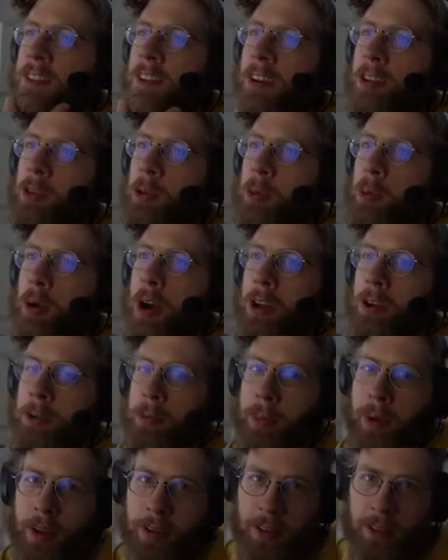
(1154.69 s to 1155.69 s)
all the water
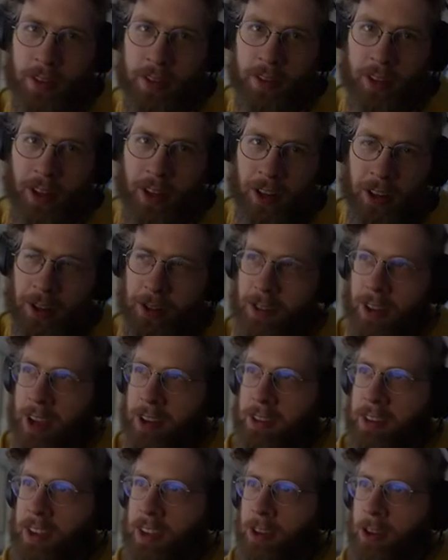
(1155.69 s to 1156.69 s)
puddles all
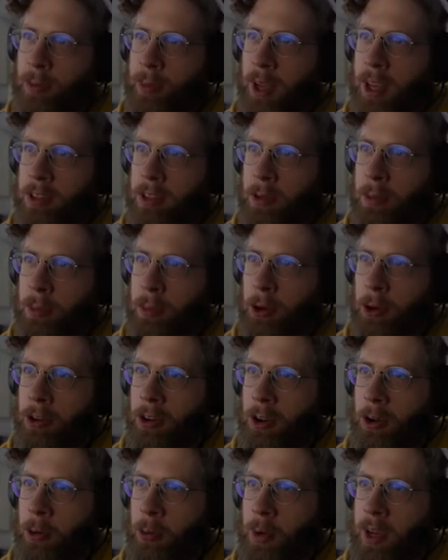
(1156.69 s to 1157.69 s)
around here make the
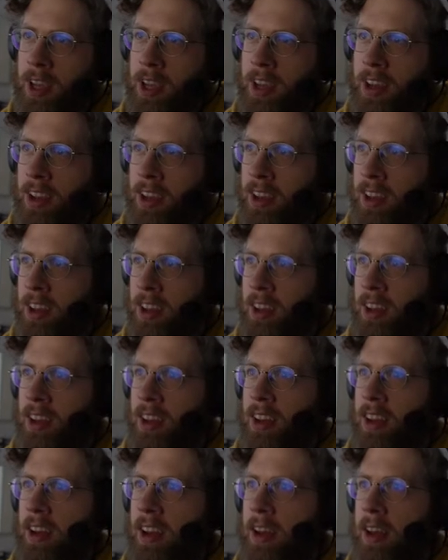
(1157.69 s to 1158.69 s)
Mardar weak.
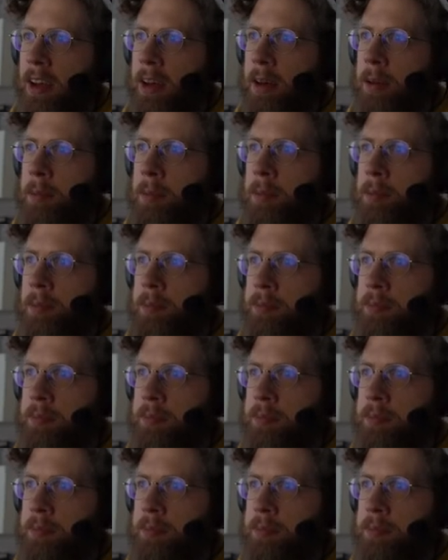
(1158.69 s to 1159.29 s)
Um,